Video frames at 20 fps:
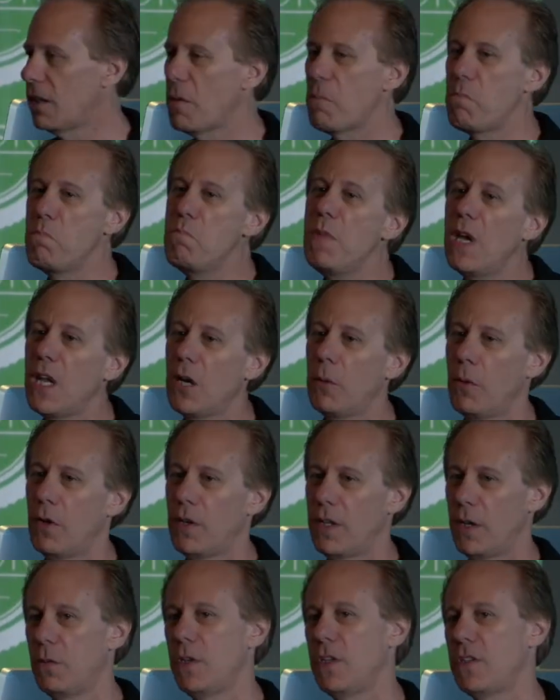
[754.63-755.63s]
the minimal
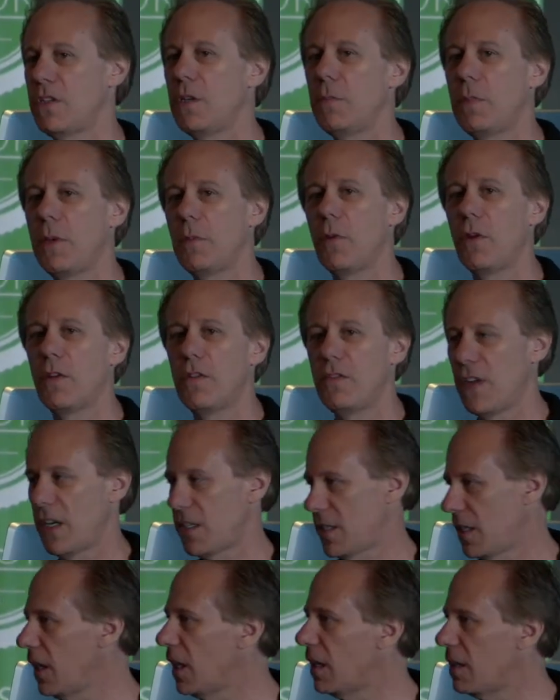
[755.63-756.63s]
that we see people
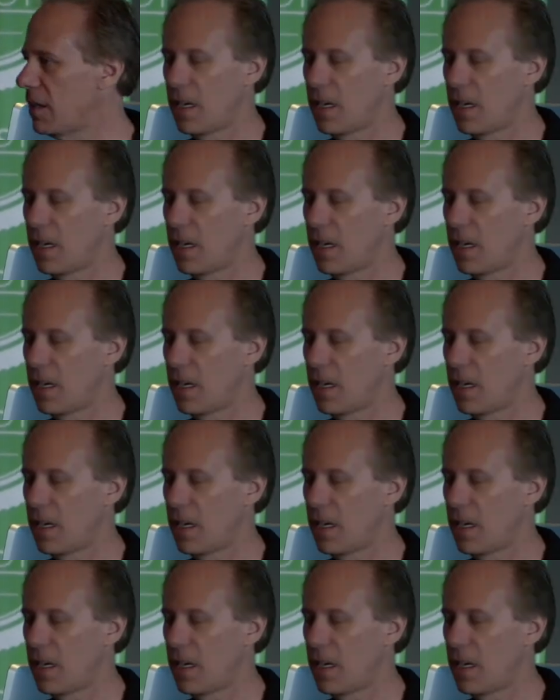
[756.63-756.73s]
investing in